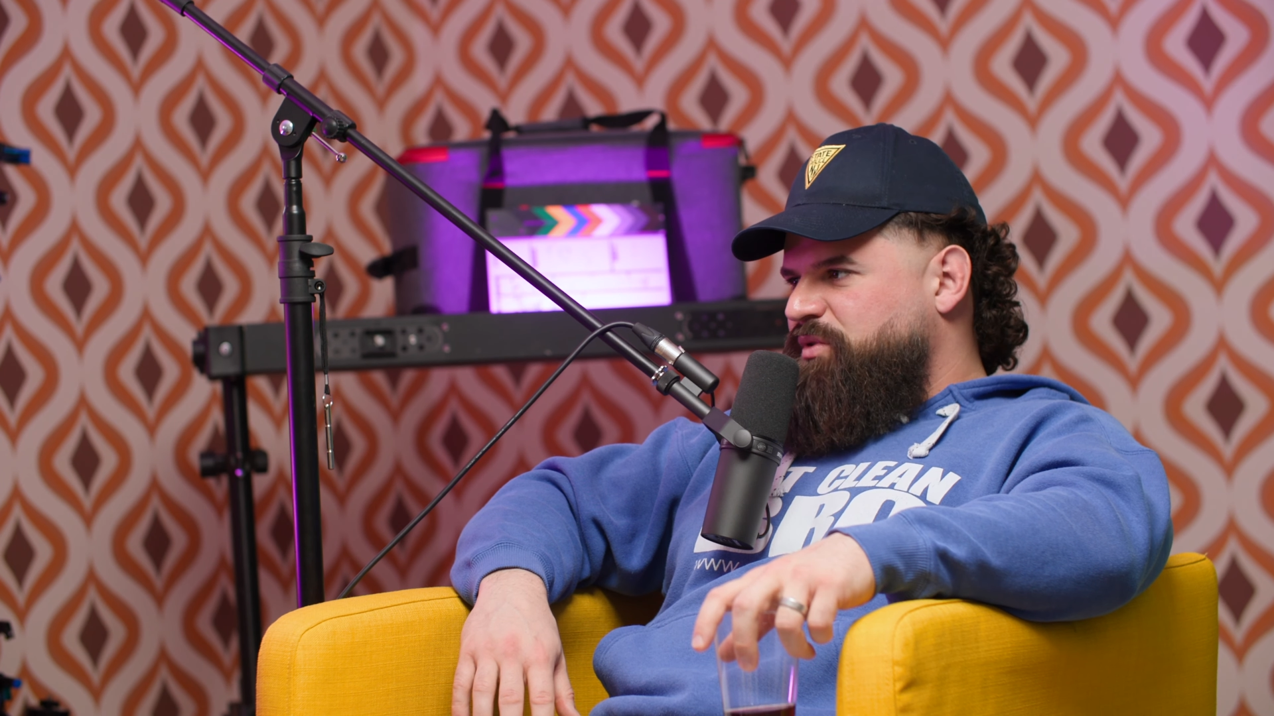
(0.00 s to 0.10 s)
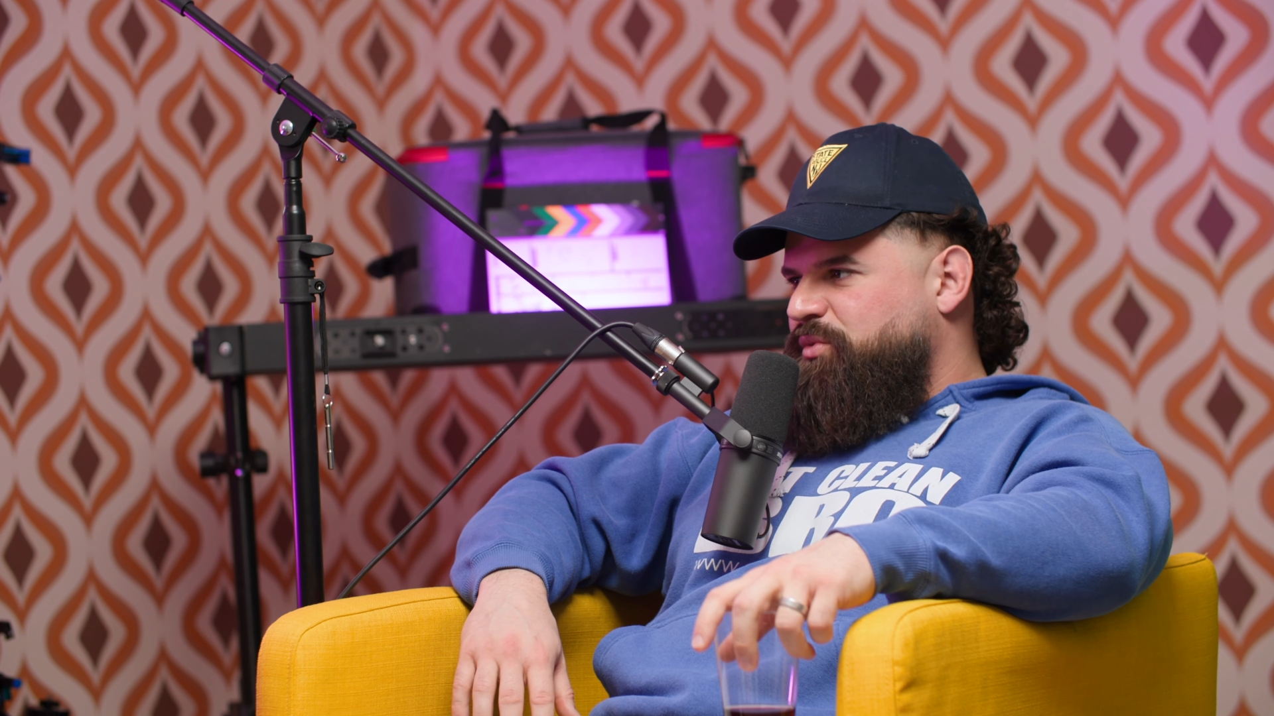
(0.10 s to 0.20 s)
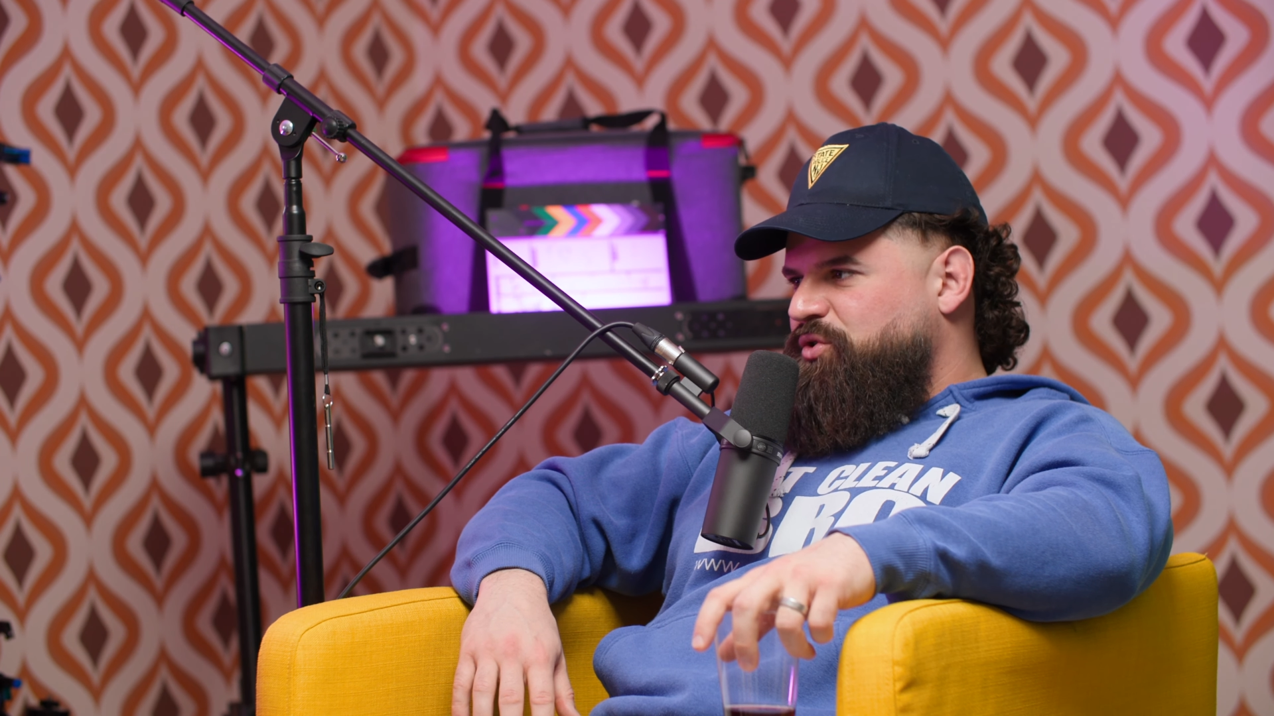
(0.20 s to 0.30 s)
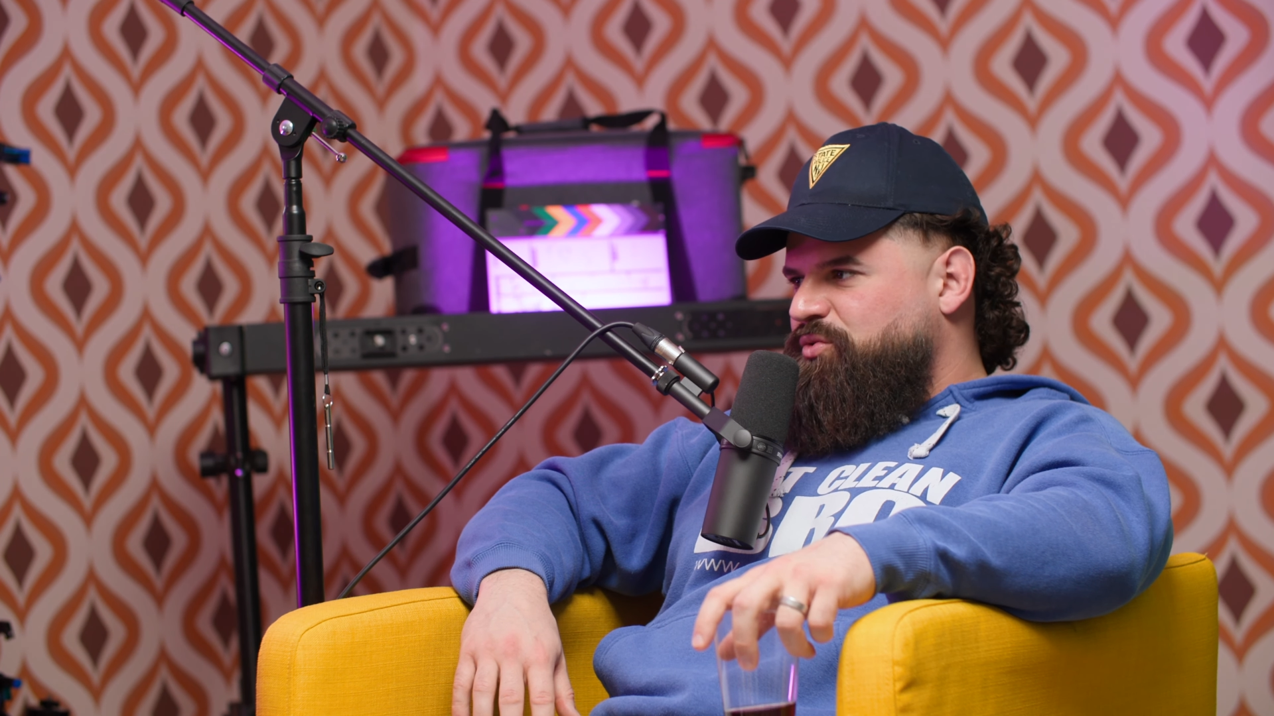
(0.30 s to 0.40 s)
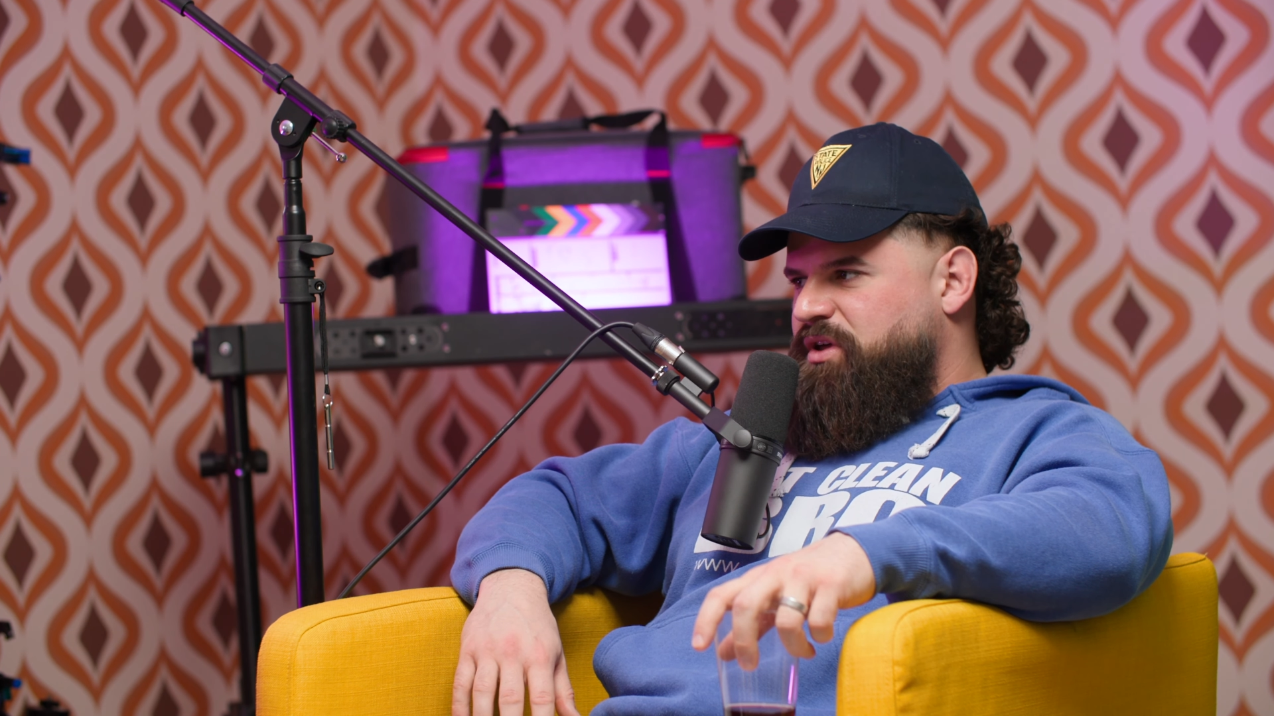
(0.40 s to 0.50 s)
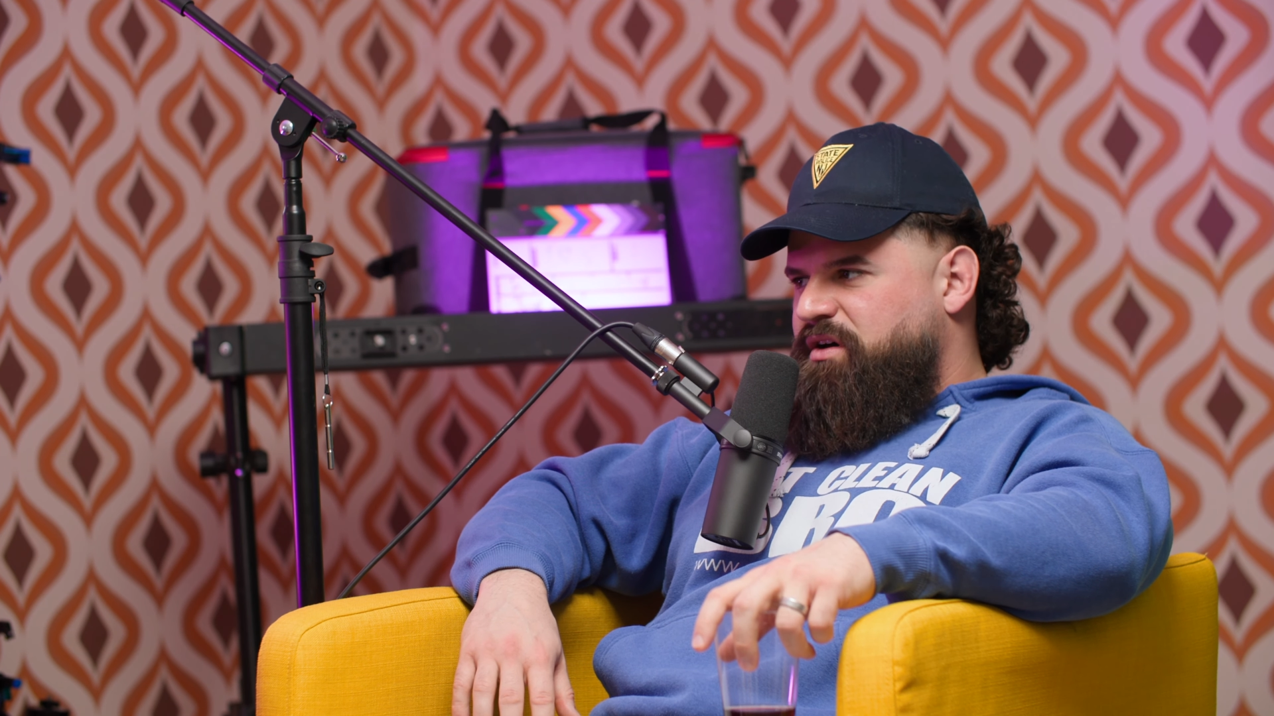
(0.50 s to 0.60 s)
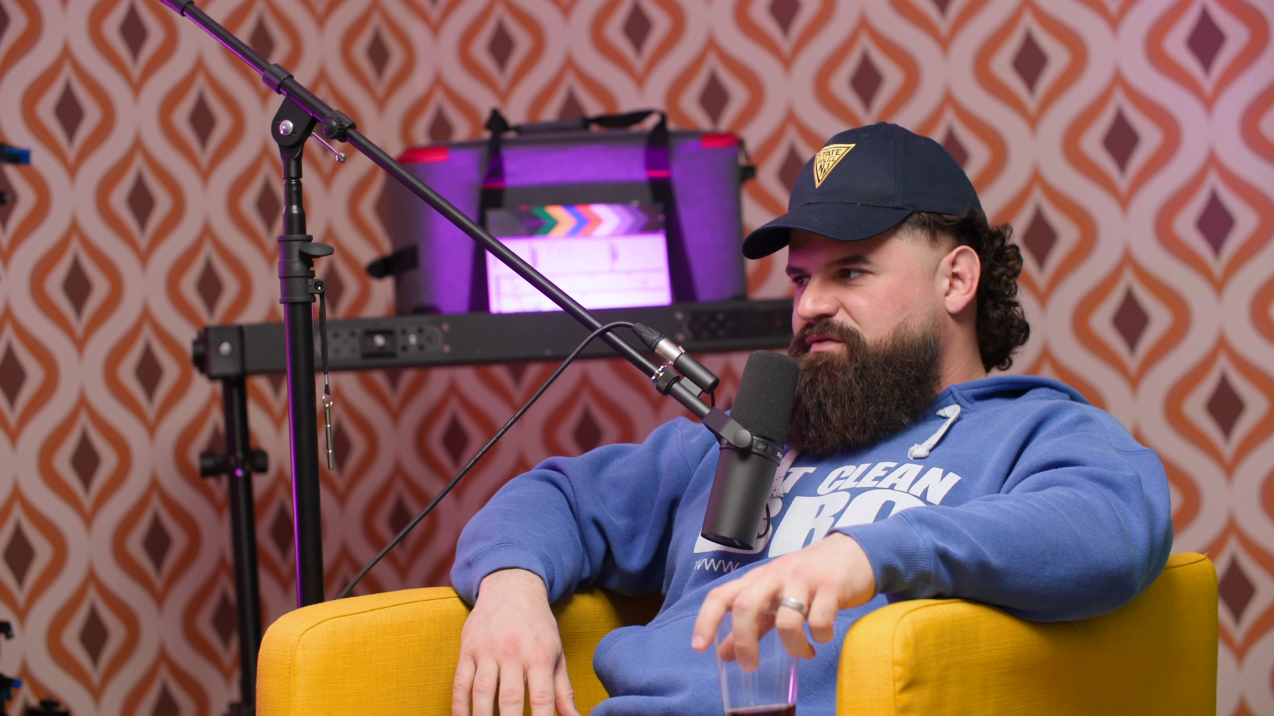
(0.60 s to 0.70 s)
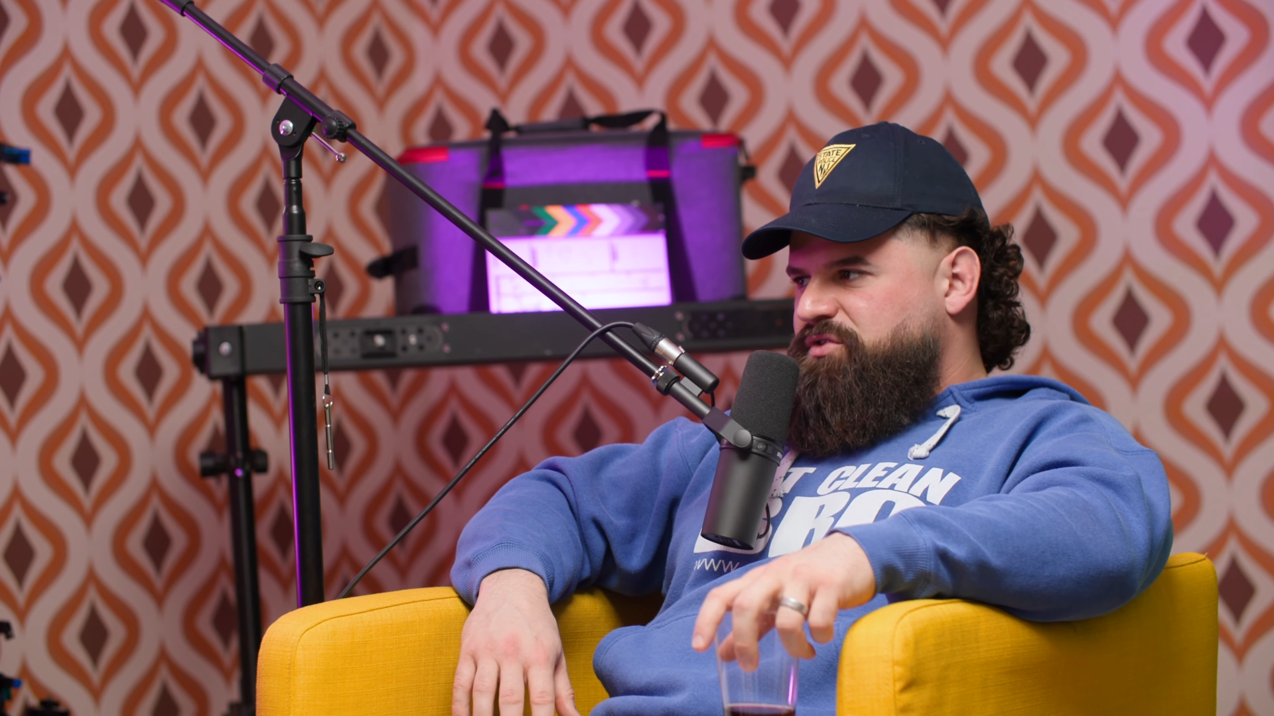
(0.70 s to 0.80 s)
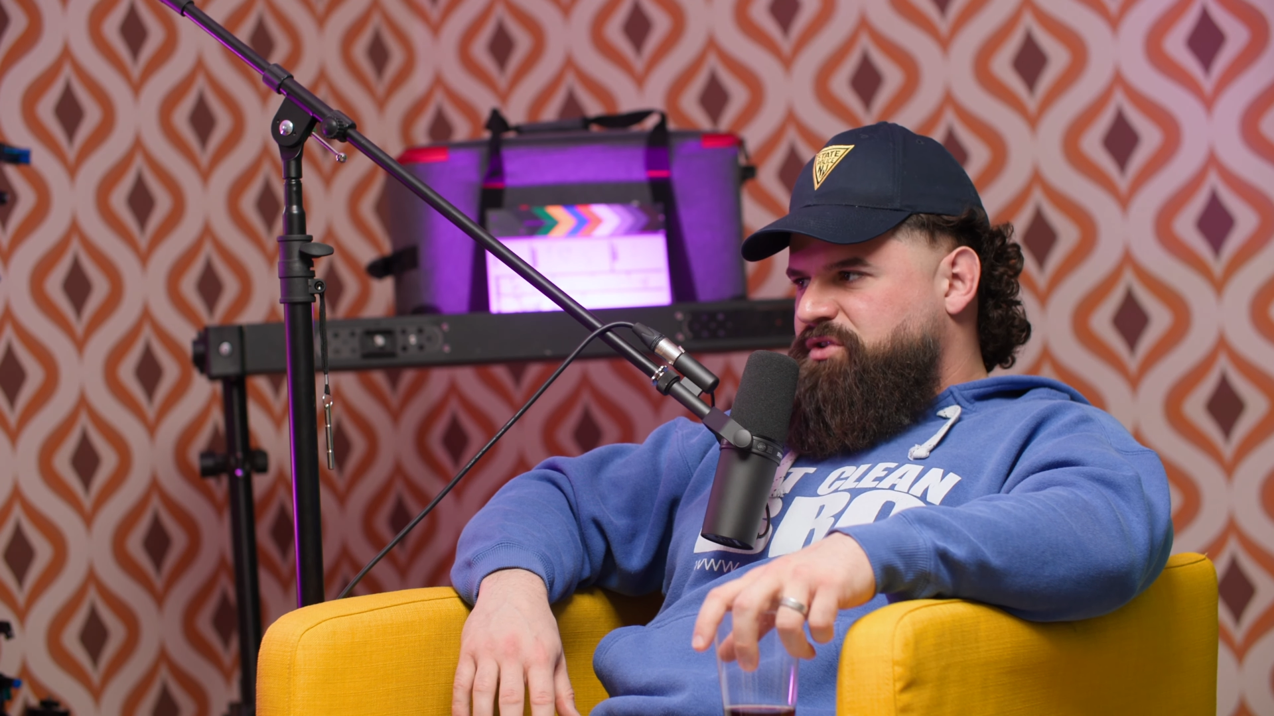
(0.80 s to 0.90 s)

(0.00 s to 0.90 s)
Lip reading: the people you love,